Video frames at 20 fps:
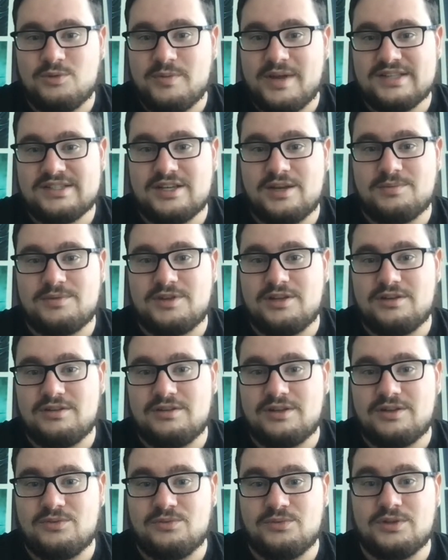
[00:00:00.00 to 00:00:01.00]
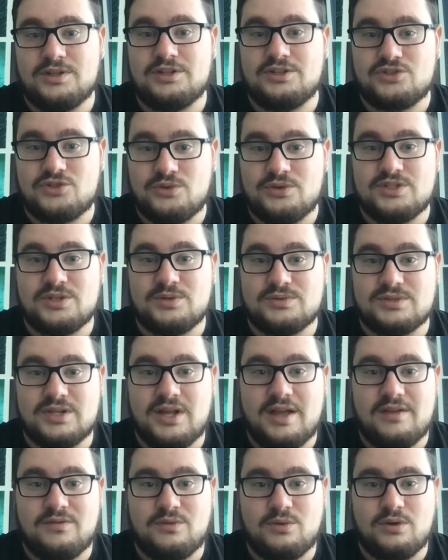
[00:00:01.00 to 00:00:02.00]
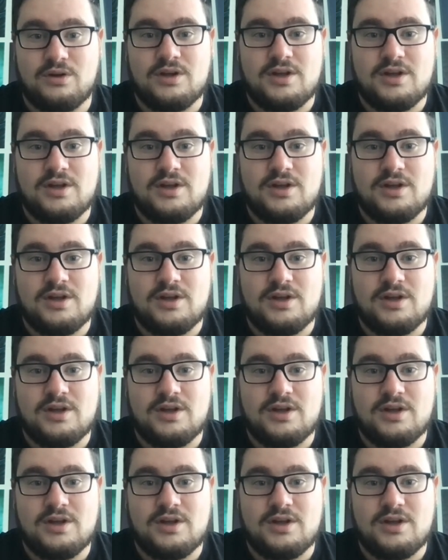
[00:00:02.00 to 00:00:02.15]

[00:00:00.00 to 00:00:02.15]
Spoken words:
mess up can really destroy someone's life